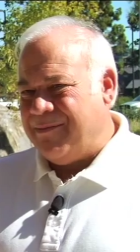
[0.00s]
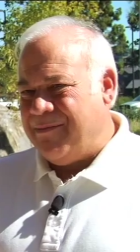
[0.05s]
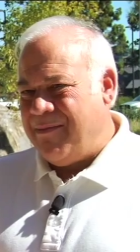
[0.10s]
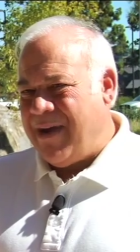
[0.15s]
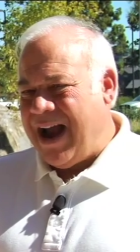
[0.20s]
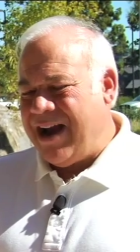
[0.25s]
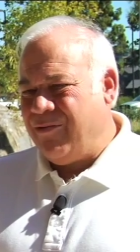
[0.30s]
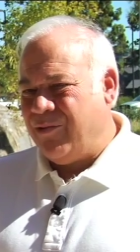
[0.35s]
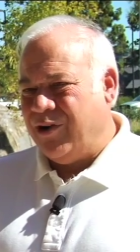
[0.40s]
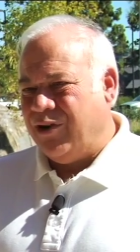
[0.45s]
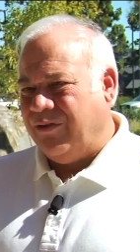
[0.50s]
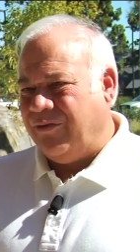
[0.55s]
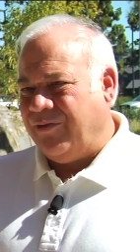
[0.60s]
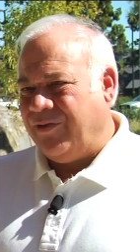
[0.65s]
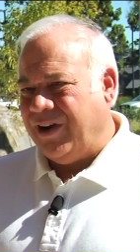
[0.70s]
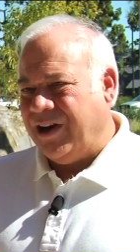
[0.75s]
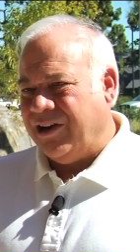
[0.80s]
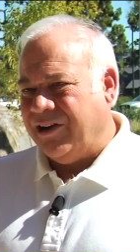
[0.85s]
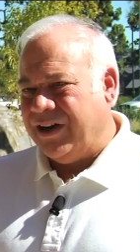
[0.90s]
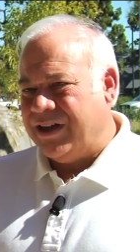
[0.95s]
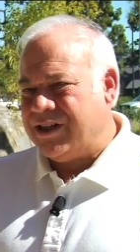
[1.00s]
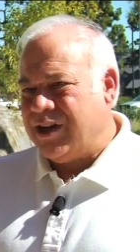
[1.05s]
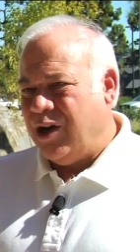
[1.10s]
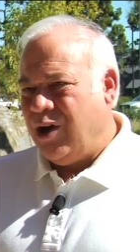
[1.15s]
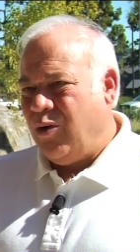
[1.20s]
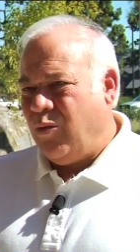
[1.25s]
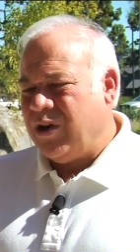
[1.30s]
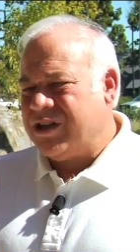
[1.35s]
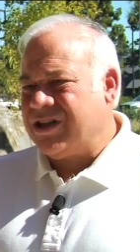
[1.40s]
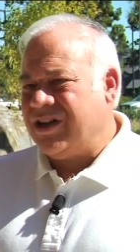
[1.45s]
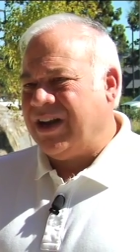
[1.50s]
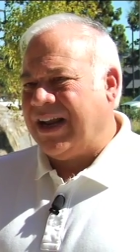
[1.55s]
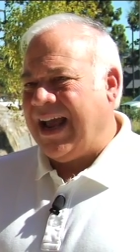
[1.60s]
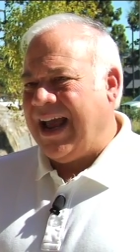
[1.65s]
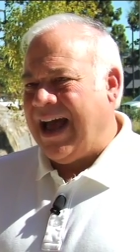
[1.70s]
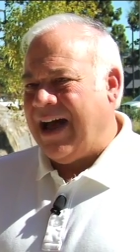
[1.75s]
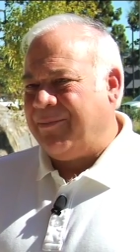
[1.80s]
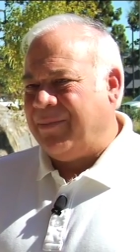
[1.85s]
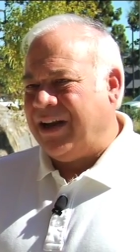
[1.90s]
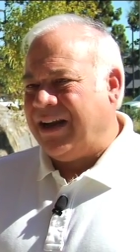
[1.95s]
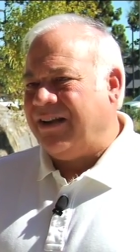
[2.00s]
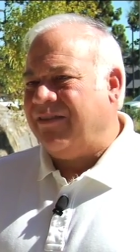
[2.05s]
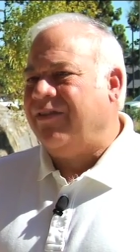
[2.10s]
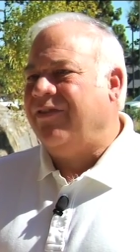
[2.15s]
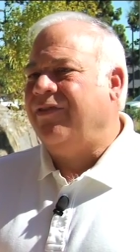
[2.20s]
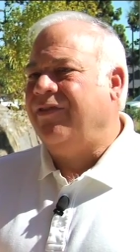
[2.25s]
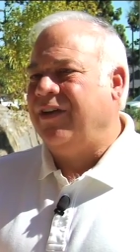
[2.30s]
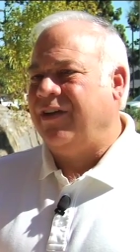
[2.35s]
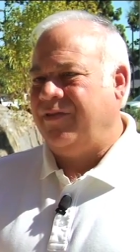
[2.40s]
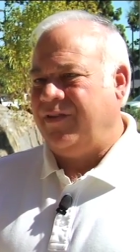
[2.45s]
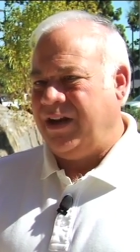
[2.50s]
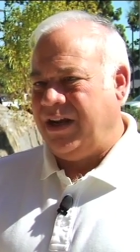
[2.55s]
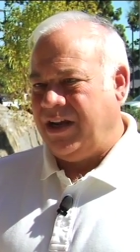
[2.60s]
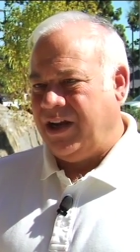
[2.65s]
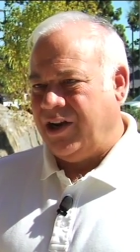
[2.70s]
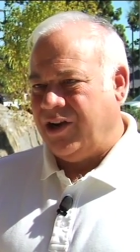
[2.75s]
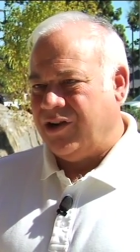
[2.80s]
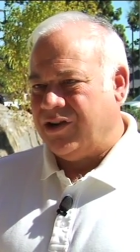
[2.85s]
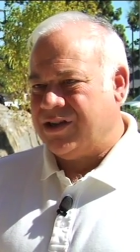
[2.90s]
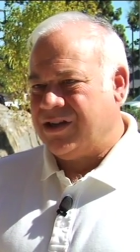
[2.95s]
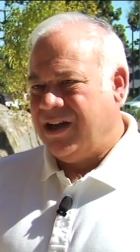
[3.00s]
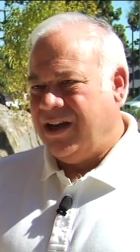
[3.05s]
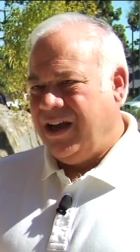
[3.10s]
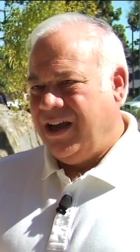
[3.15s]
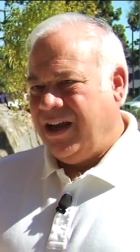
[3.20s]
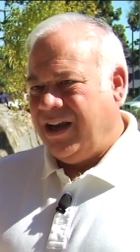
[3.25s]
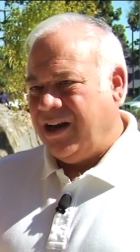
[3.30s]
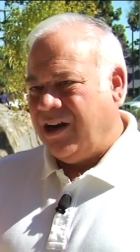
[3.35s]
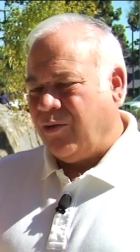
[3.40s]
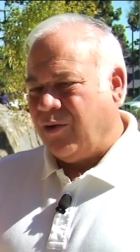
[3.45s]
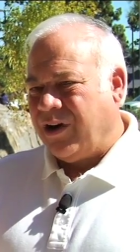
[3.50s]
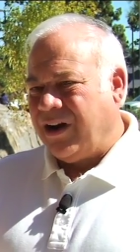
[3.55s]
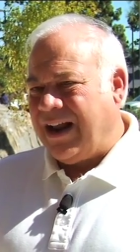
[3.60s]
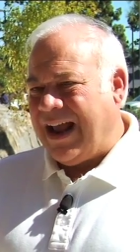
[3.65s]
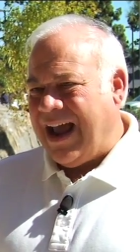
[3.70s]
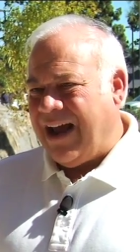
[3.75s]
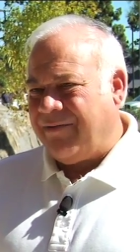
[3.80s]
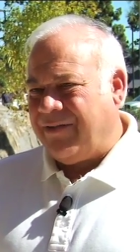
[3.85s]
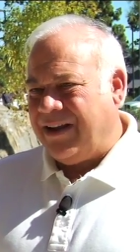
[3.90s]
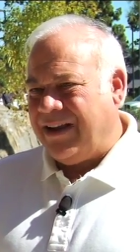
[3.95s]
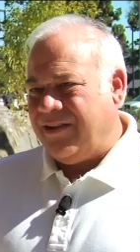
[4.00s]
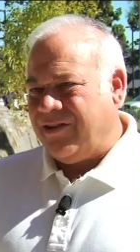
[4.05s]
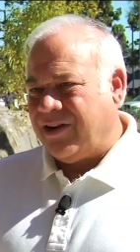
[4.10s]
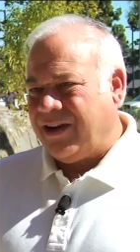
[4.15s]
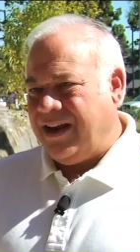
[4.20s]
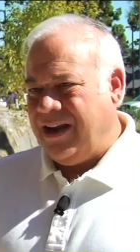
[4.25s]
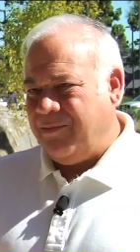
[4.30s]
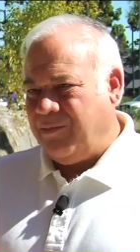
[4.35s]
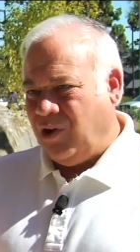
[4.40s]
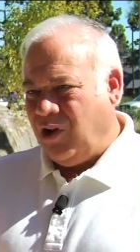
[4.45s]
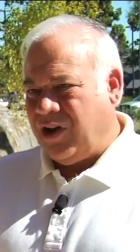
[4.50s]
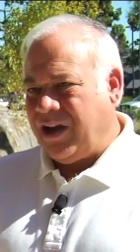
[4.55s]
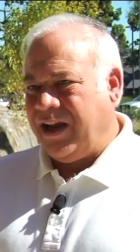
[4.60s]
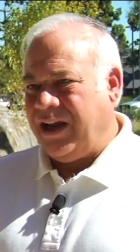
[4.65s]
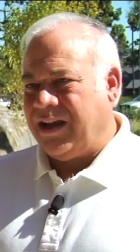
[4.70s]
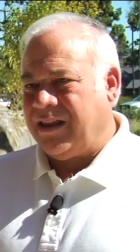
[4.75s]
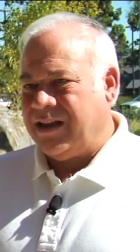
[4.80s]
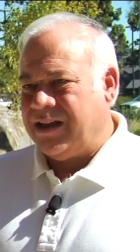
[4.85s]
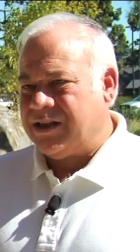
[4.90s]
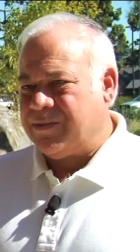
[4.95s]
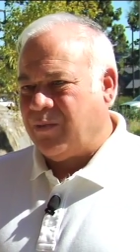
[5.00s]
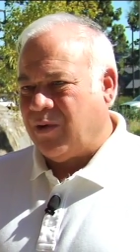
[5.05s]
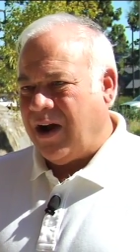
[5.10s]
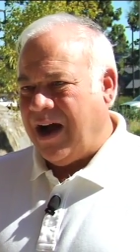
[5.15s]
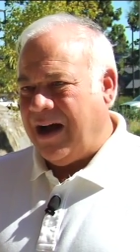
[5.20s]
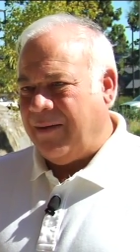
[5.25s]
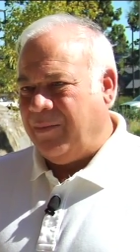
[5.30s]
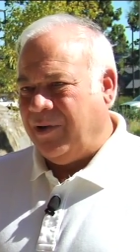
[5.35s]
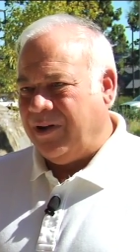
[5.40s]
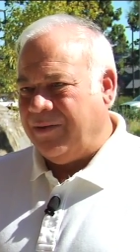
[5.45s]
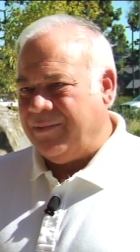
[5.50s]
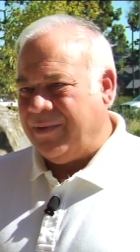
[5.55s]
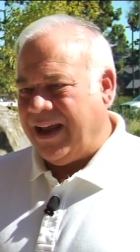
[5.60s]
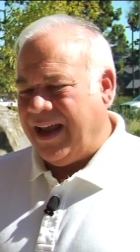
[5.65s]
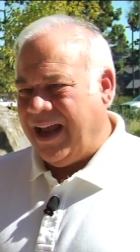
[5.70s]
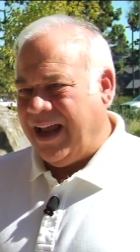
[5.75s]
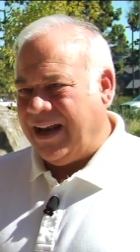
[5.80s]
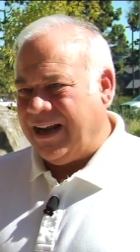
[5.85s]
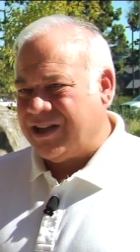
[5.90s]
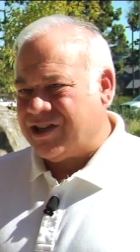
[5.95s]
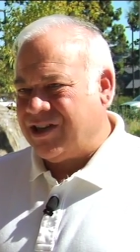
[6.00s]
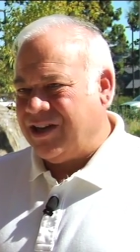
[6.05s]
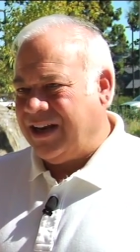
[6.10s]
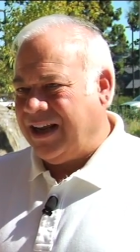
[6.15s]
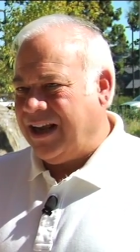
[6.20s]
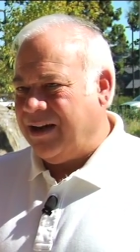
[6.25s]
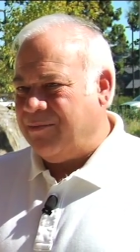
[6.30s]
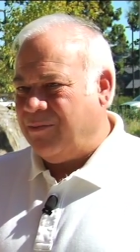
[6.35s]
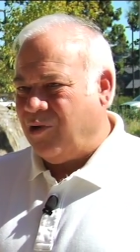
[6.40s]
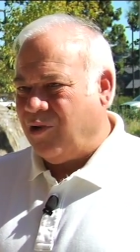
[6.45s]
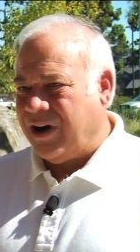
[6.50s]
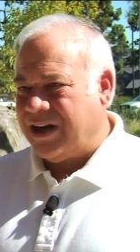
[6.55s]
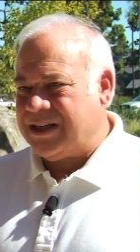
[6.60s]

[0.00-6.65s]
My real fear is what's going to happen in 50 years. You know, we're going to have to either keep looking at this problem and it's going to get more